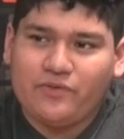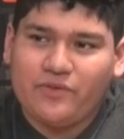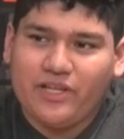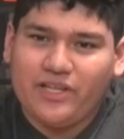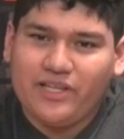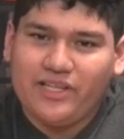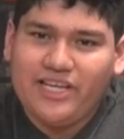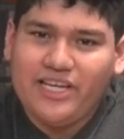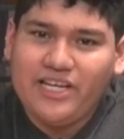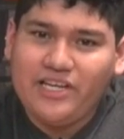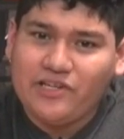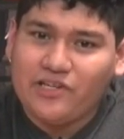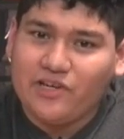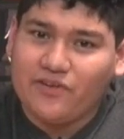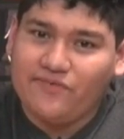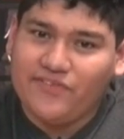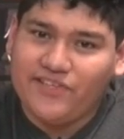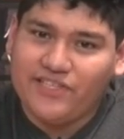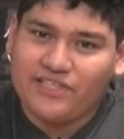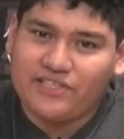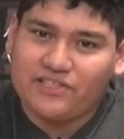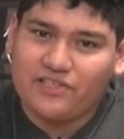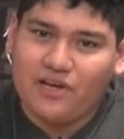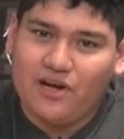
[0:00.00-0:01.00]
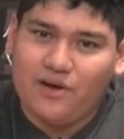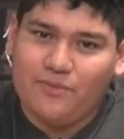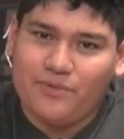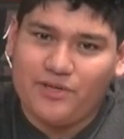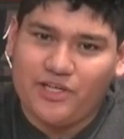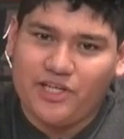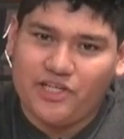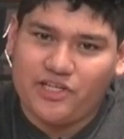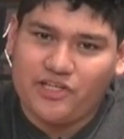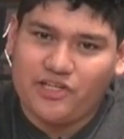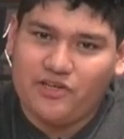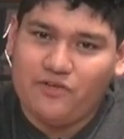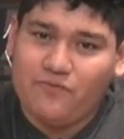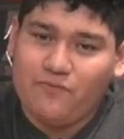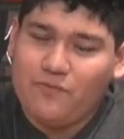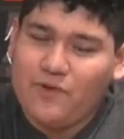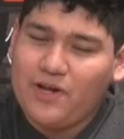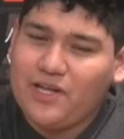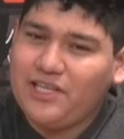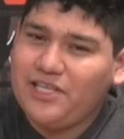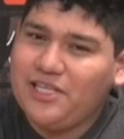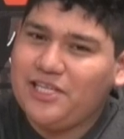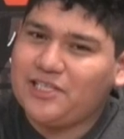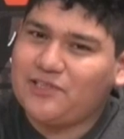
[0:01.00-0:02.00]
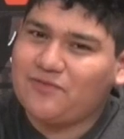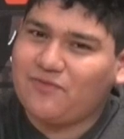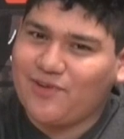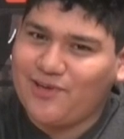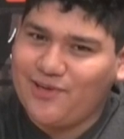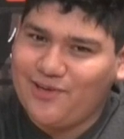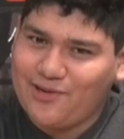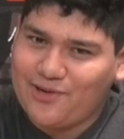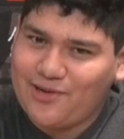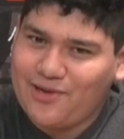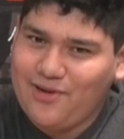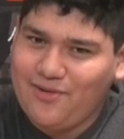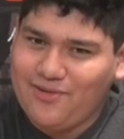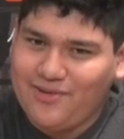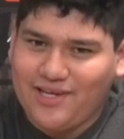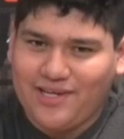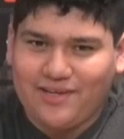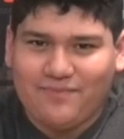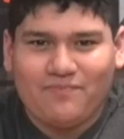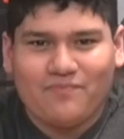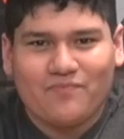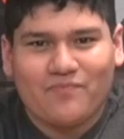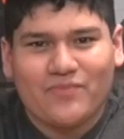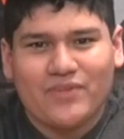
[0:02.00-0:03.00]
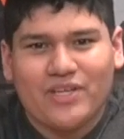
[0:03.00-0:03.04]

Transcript: the leader of this competition, at least for Nocona,